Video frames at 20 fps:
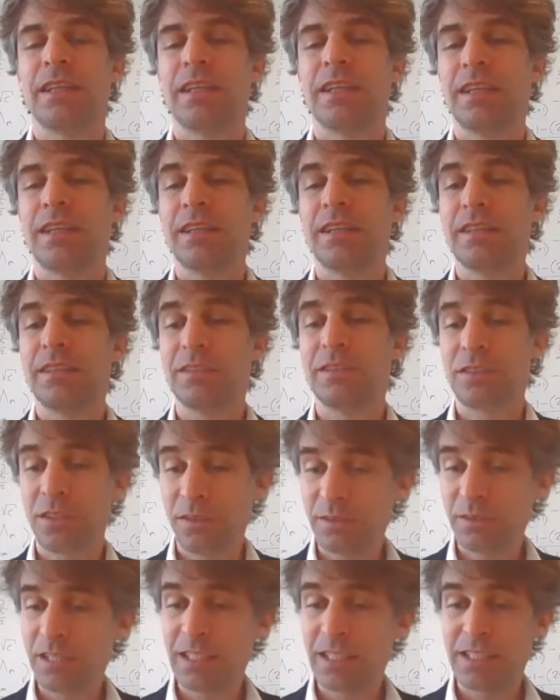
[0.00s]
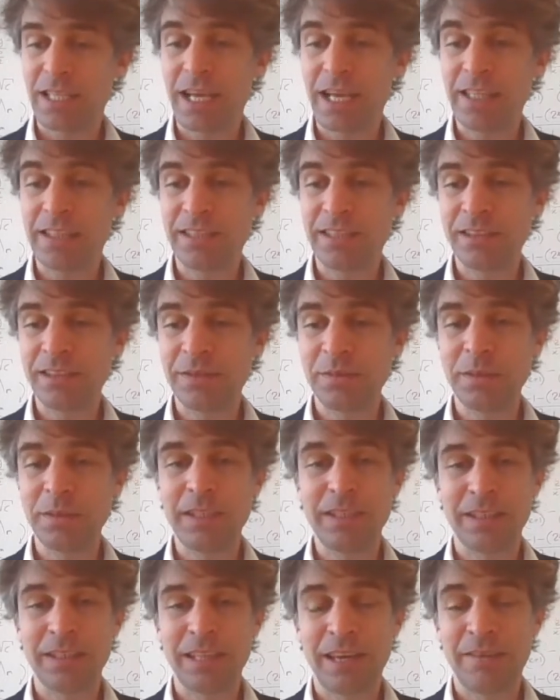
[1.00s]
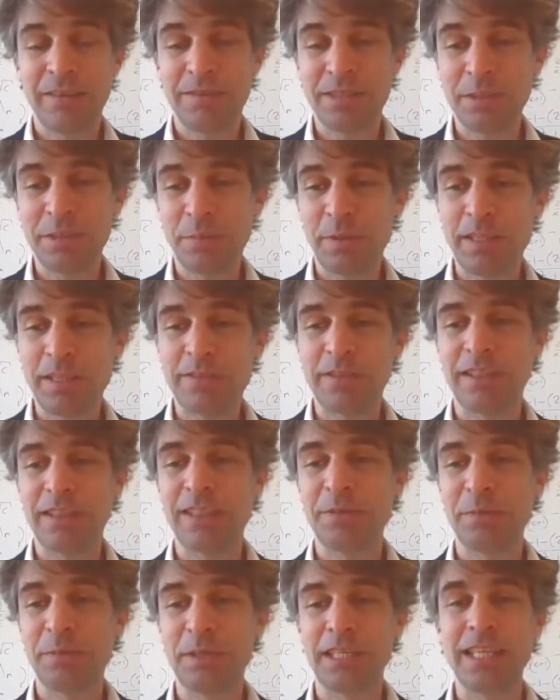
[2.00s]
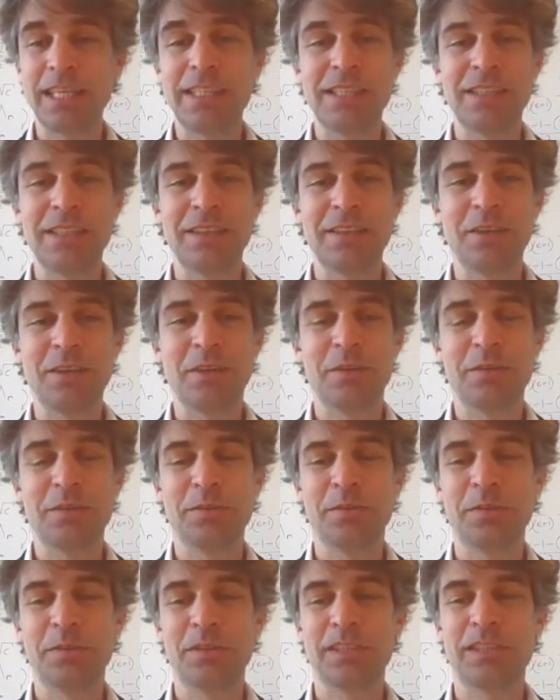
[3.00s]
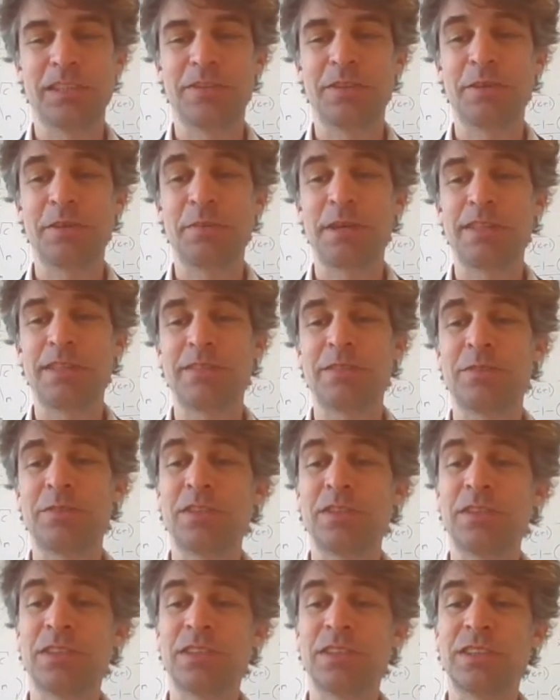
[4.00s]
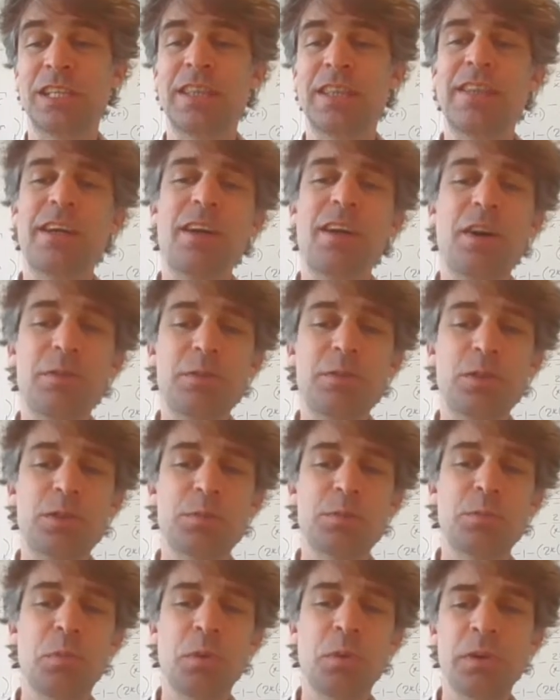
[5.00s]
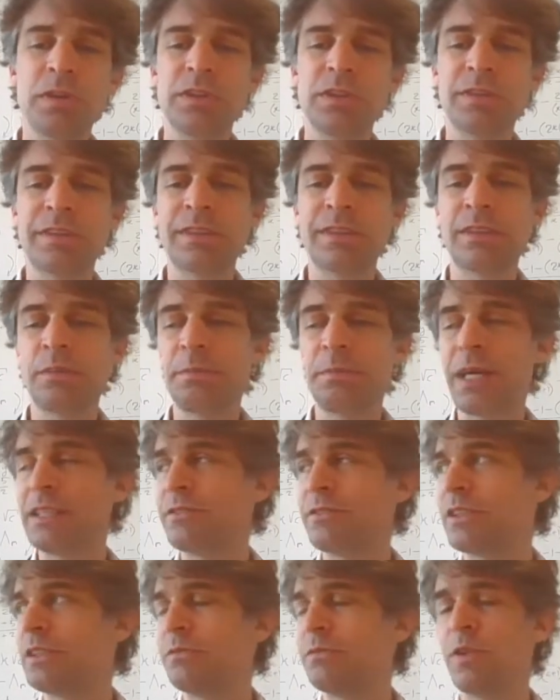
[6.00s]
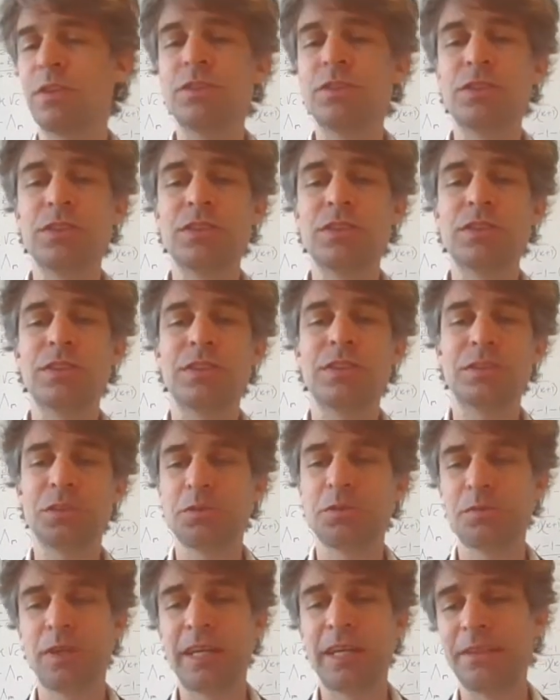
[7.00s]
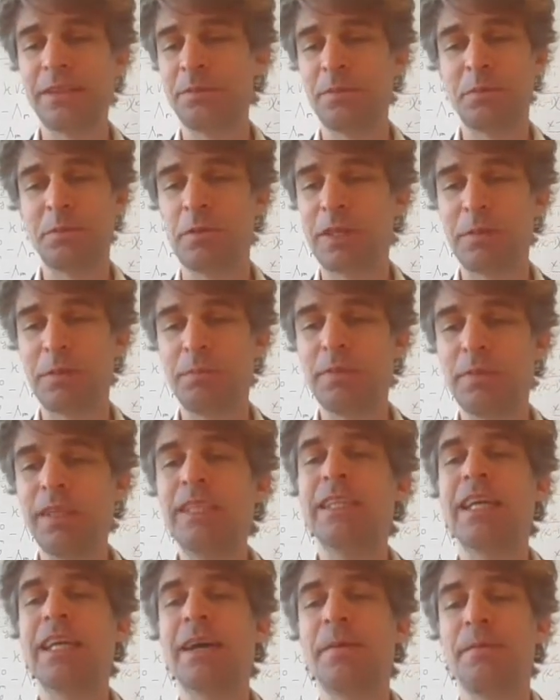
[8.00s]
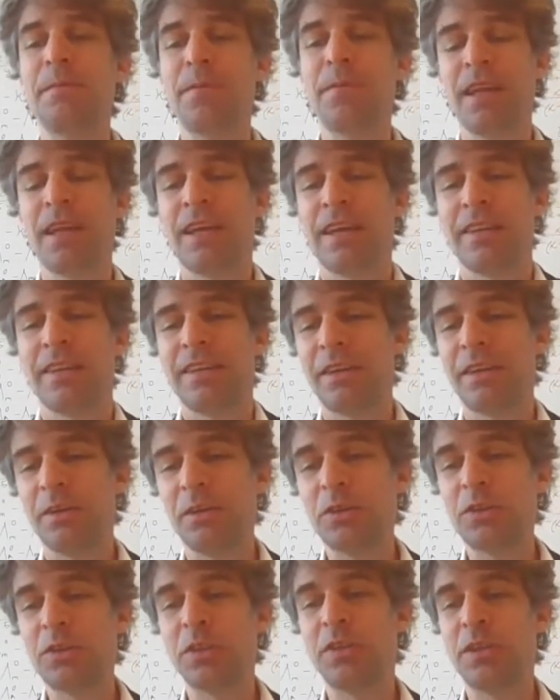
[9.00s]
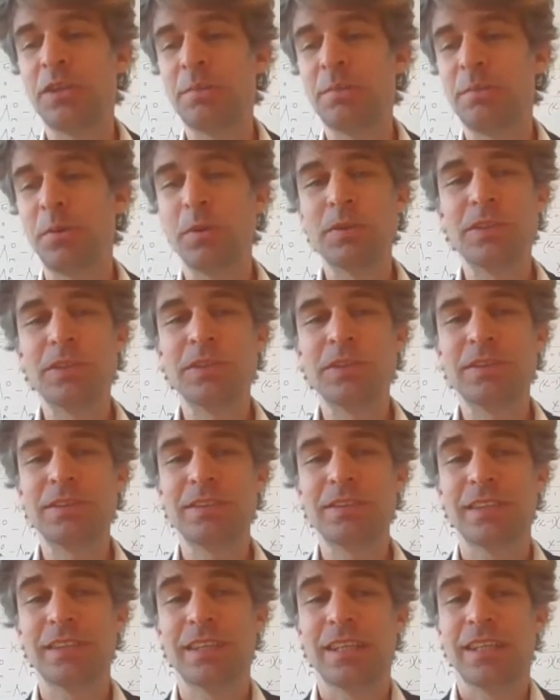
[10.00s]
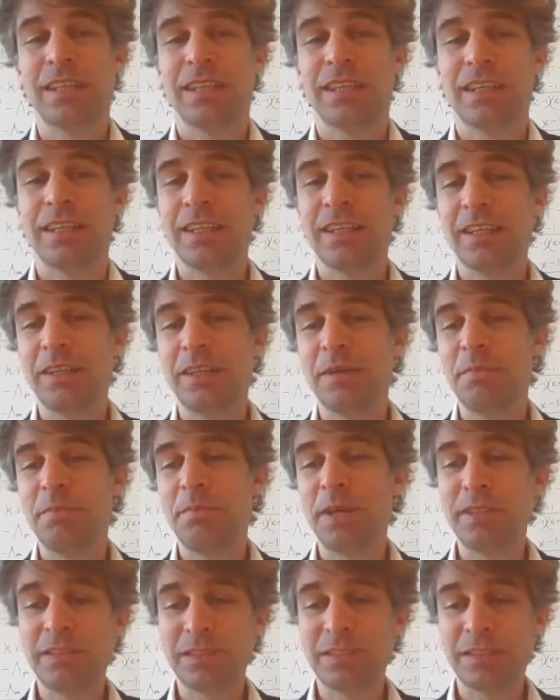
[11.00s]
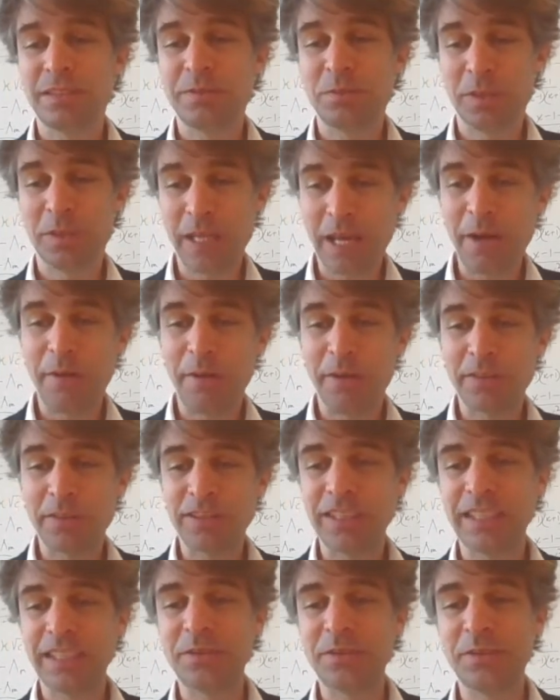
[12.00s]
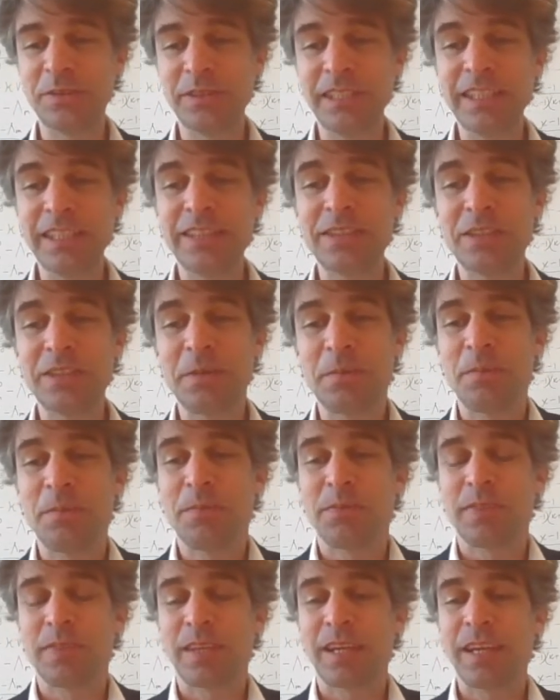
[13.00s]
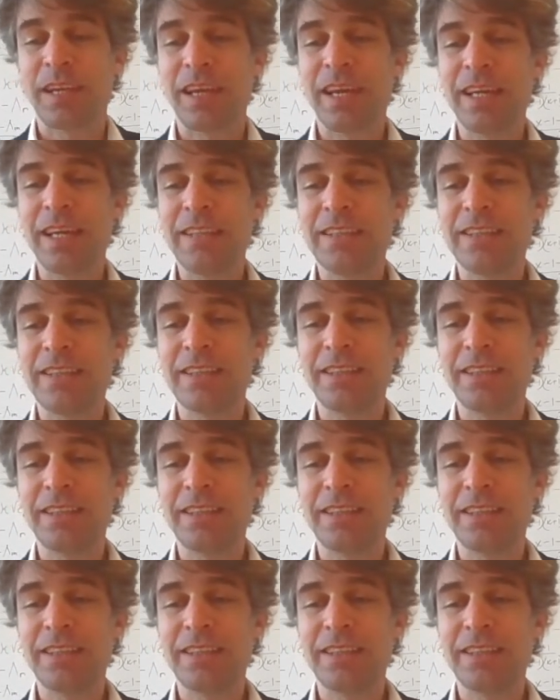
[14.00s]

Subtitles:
So that's excellent. We have a geometric interpretation of all these trigonometric functions. And there are, of course, more trigonometric functions. You'll find them in Wikipedia. They're also important. But for now, I'll stick to these. And